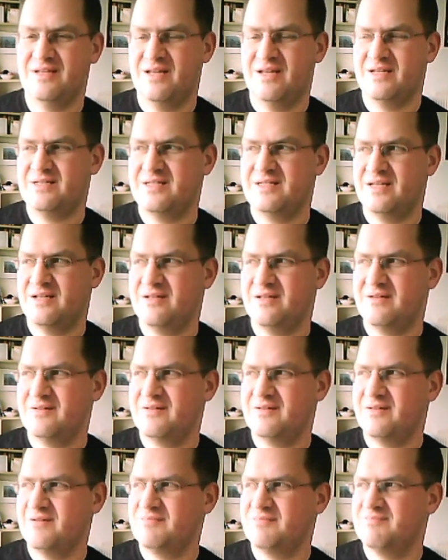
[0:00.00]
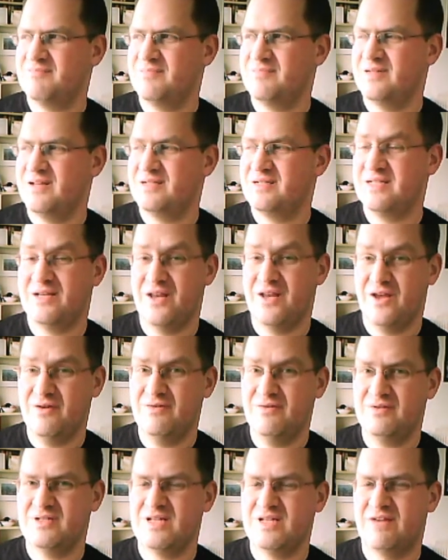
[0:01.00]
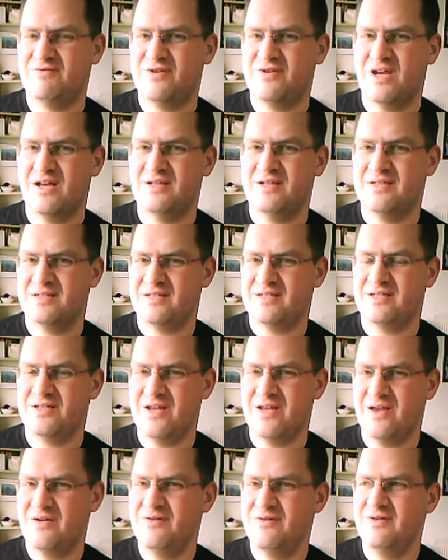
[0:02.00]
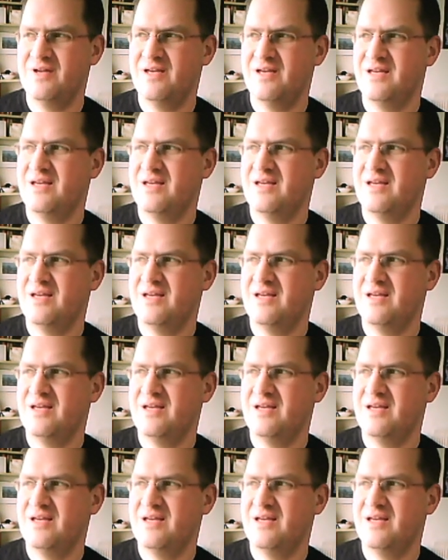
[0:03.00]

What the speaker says: And I said no. Does it have dragons? I said no.